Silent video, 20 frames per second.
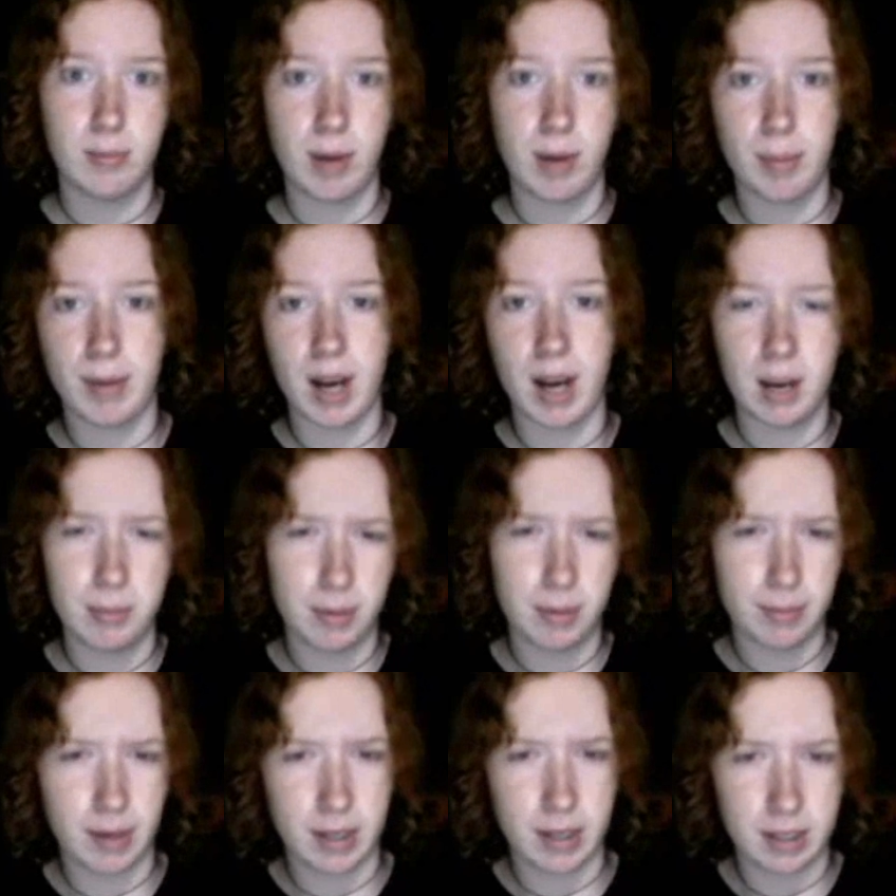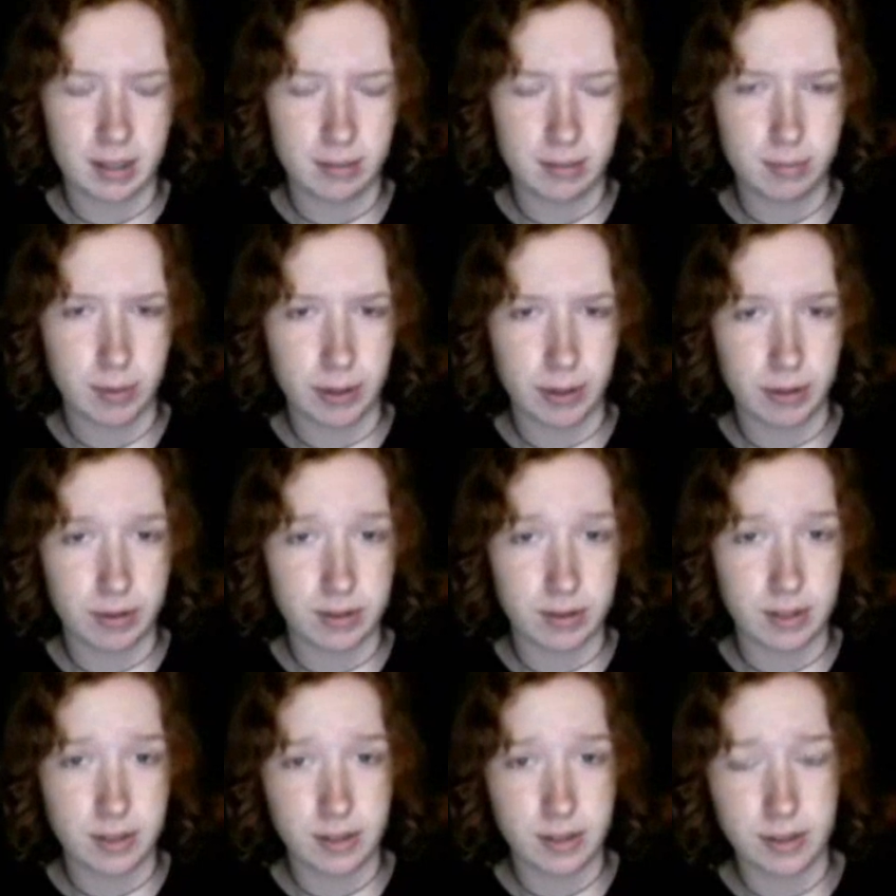my mom and my brother
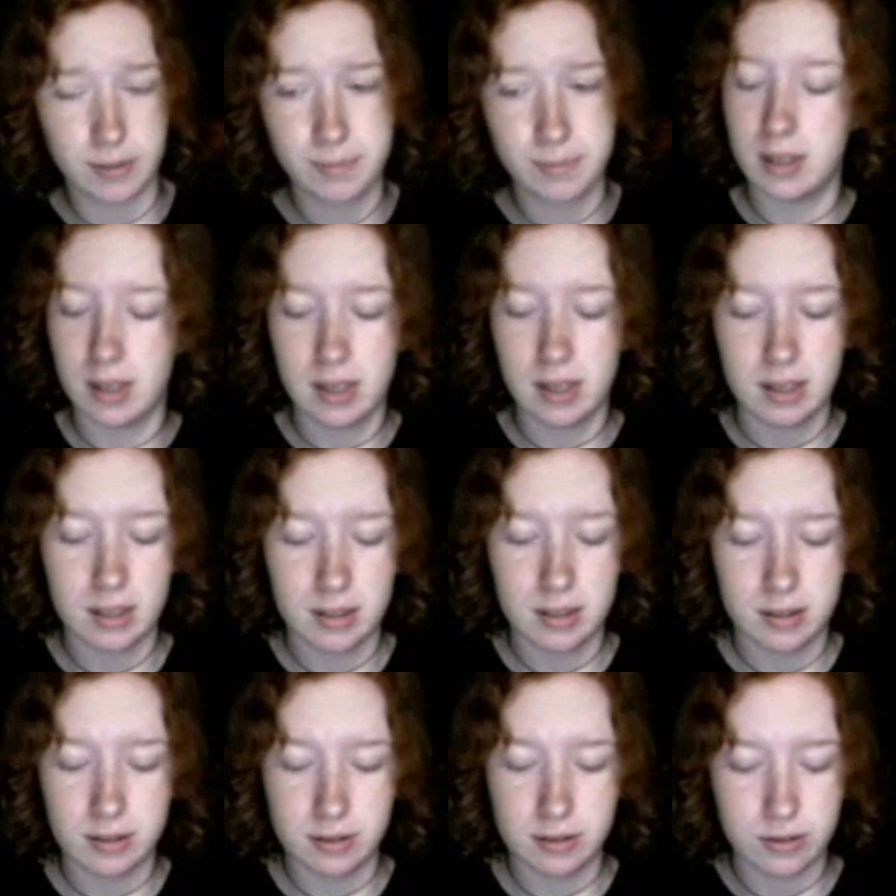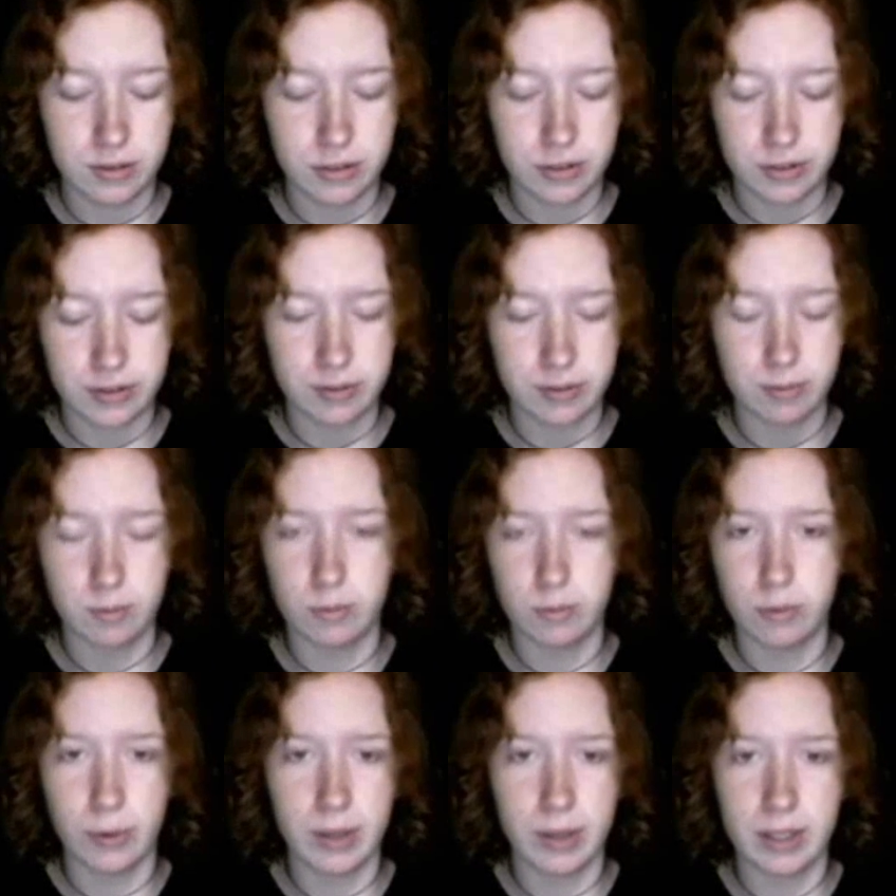and sister. Just
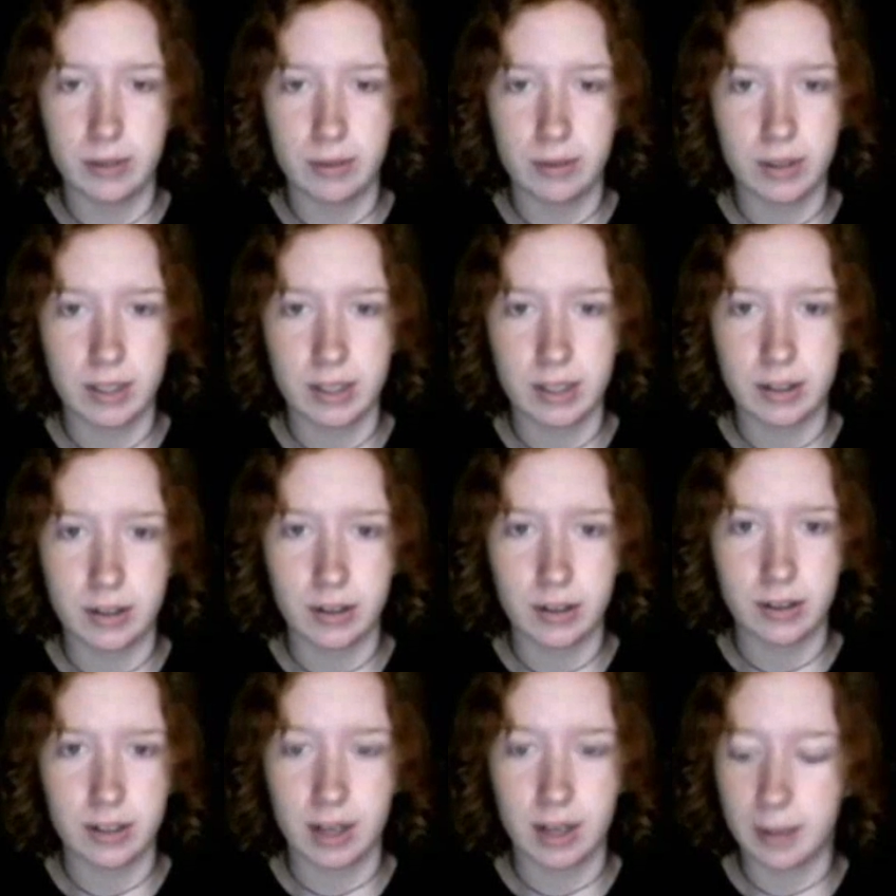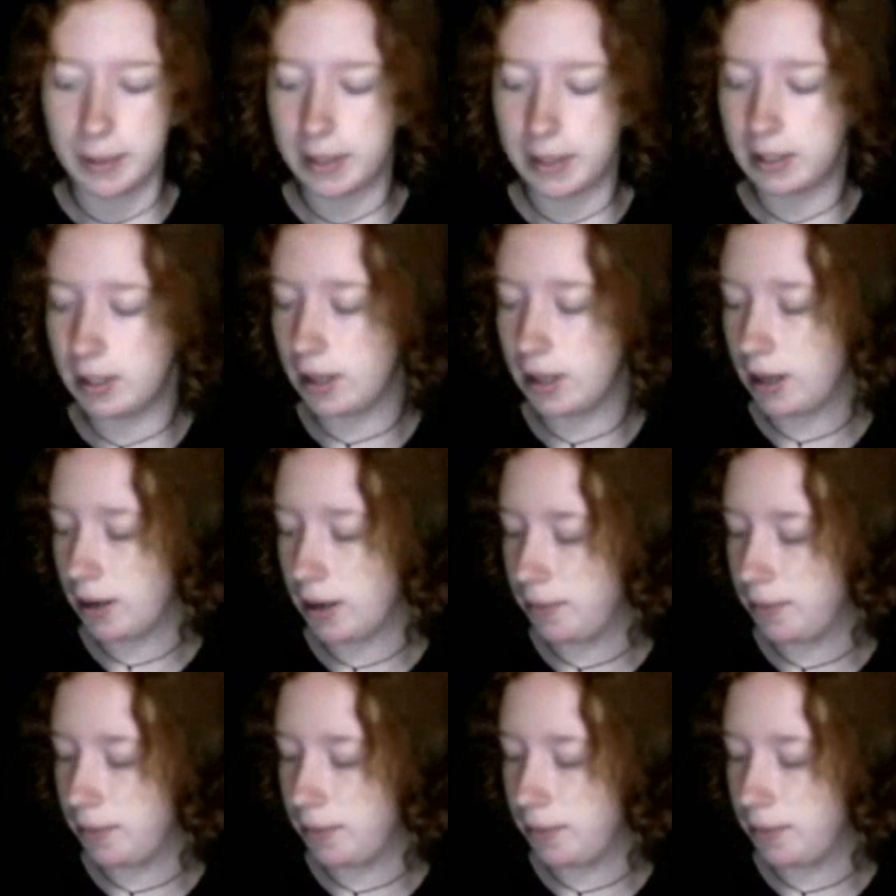really, really good. I mean,